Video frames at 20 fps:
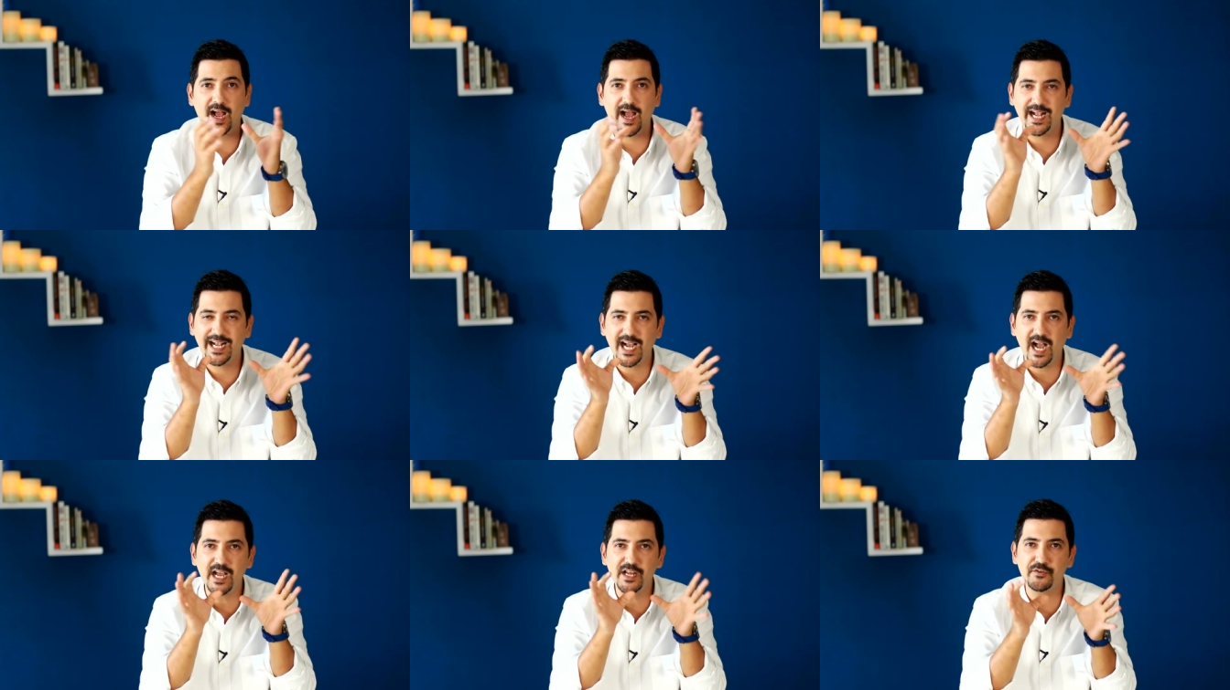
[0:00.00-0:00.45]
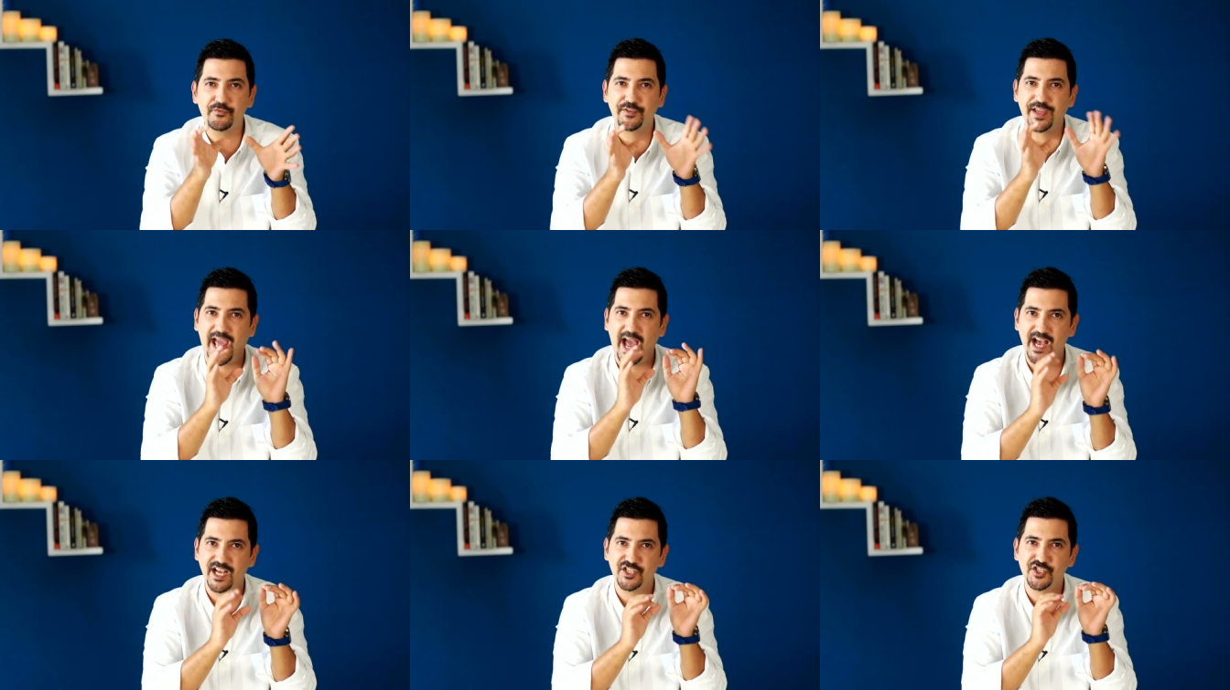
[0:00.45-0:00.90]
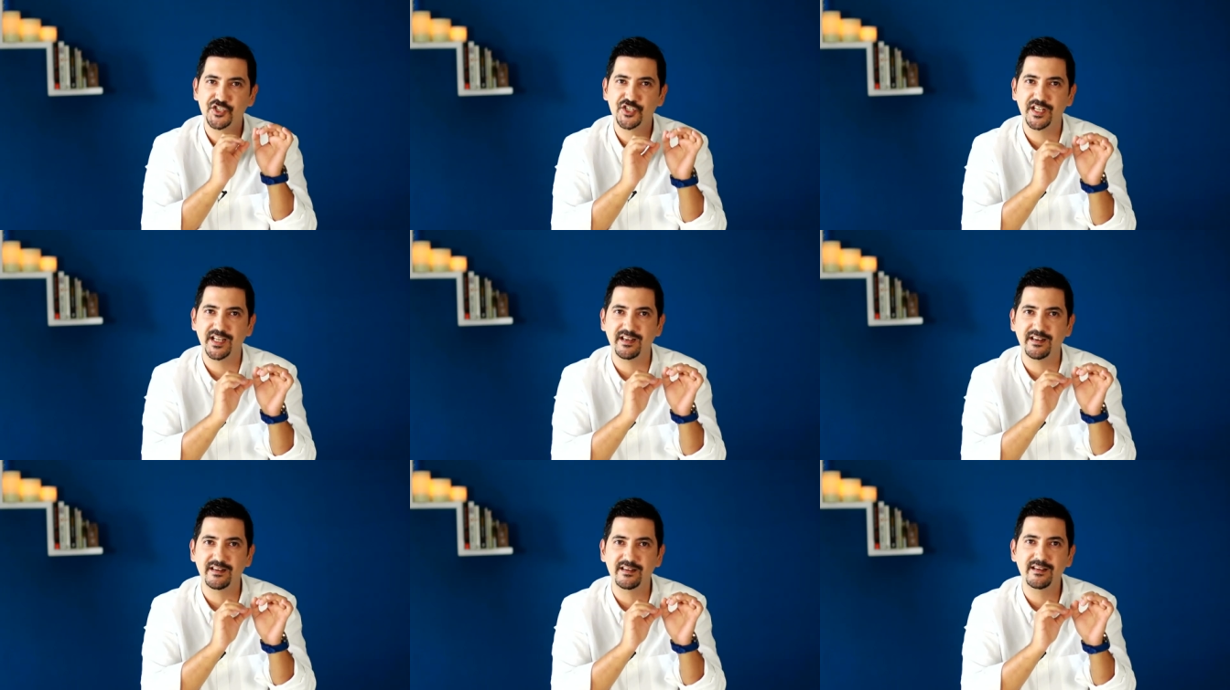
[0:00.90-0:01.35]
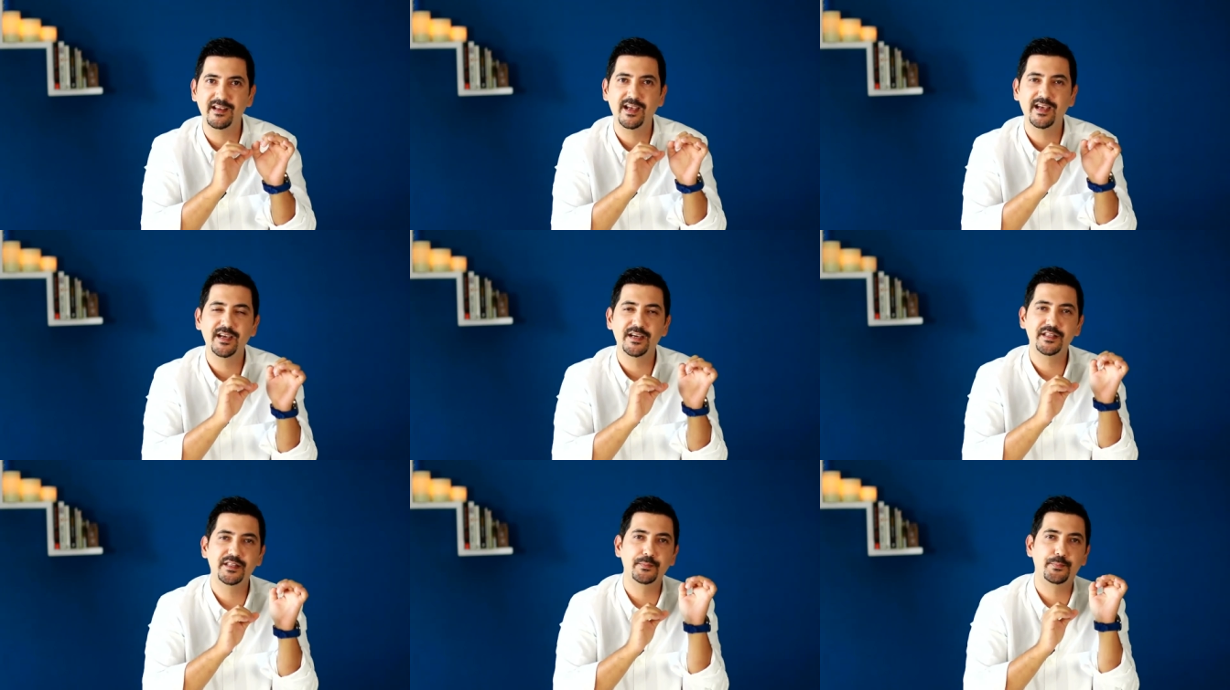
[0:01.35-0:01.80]
I kind of cashed in
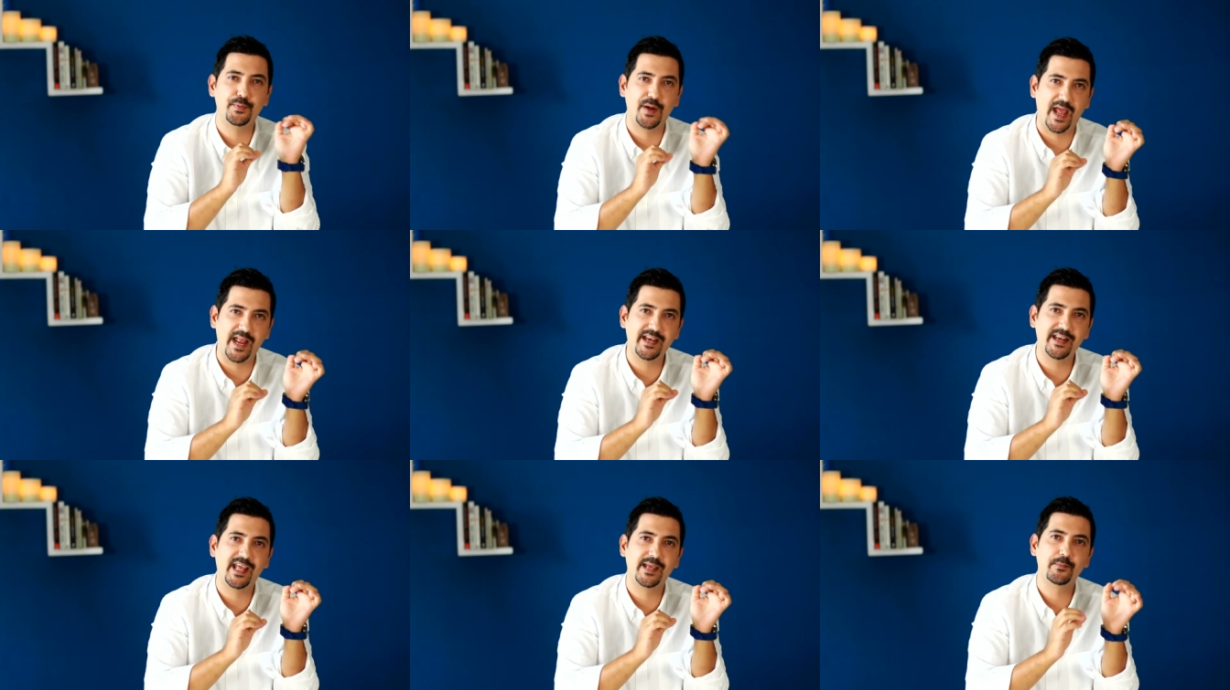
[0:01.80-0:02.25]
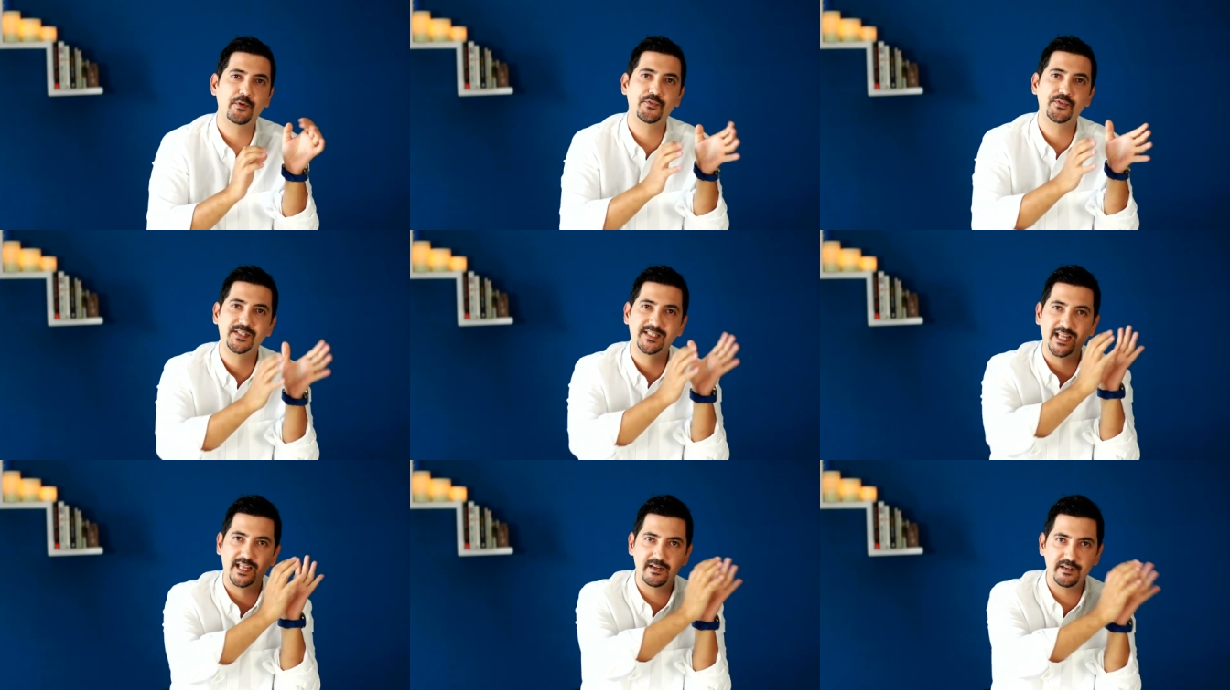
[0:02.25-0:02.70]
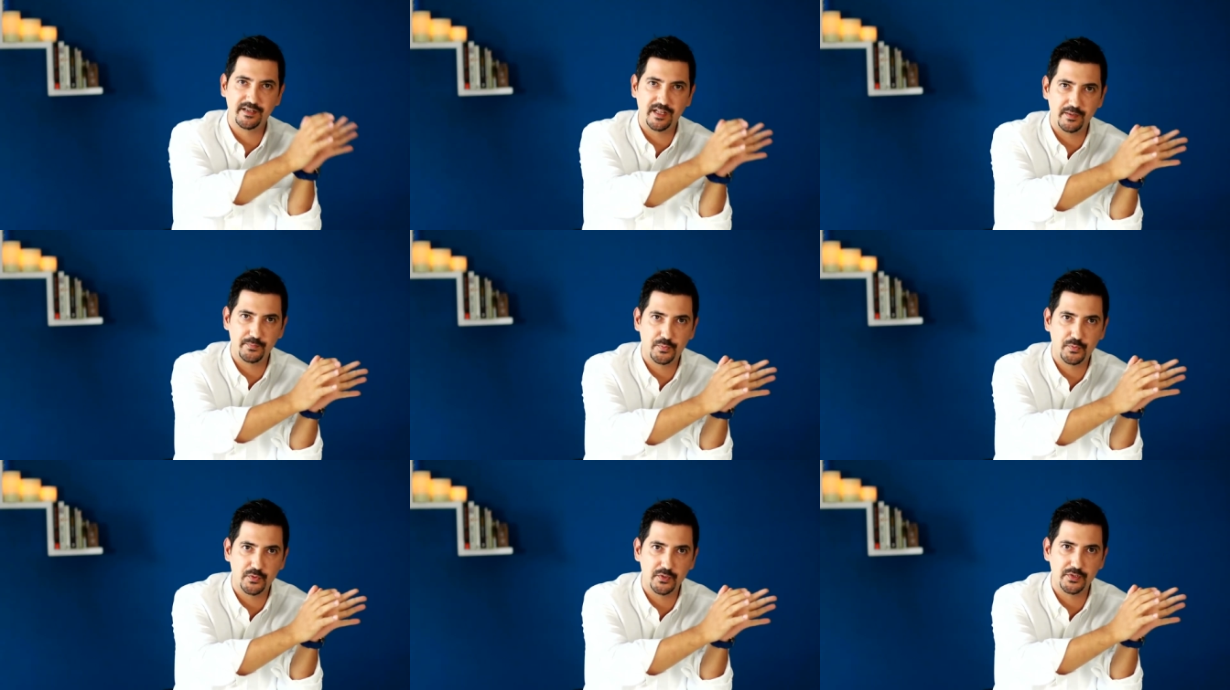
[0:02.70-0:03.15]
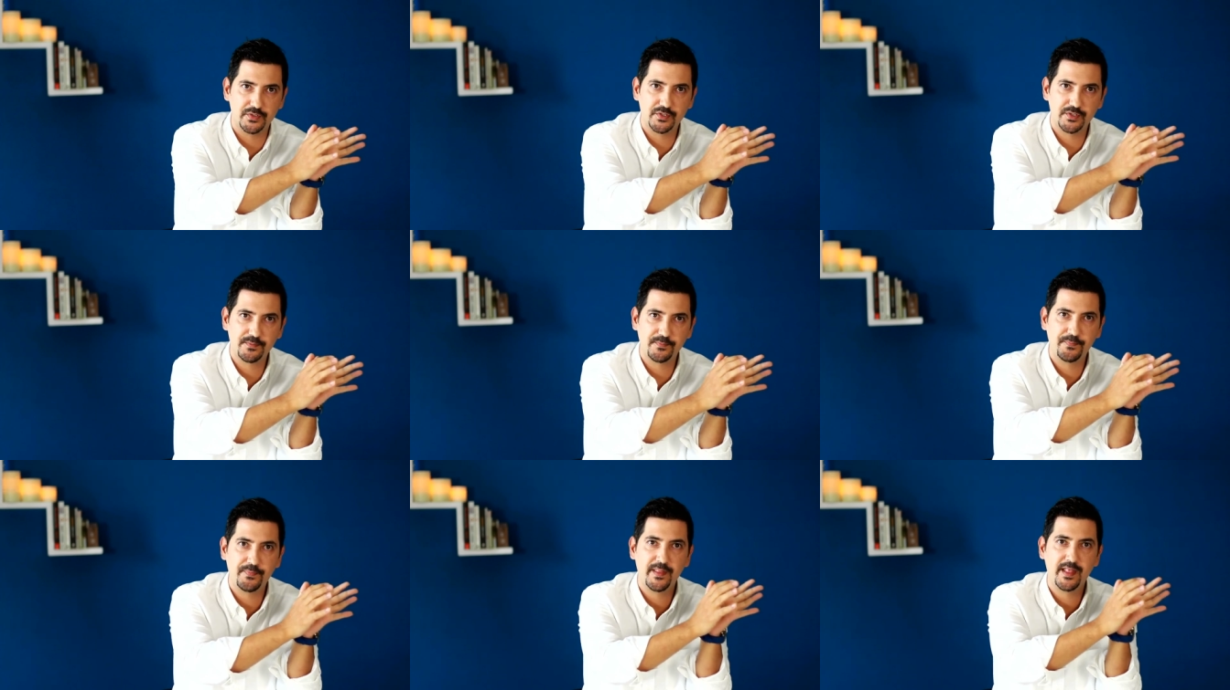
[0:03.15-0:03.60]
the brand name of Standard and
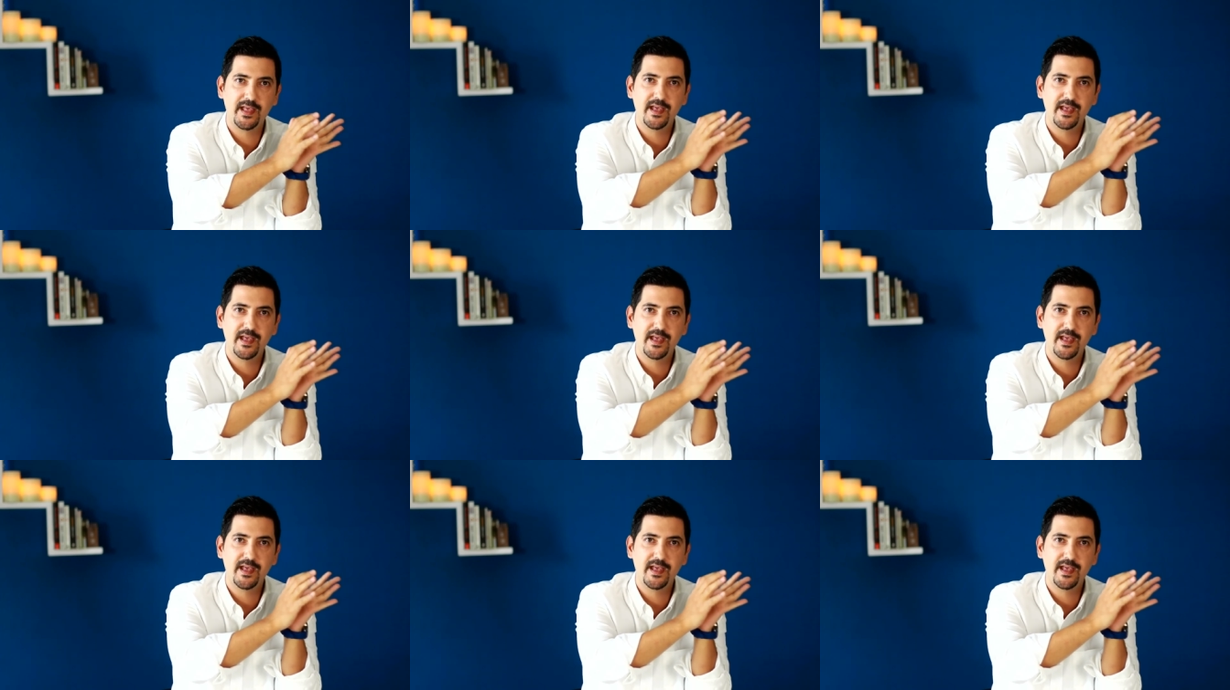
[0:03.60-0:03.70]
Poor's.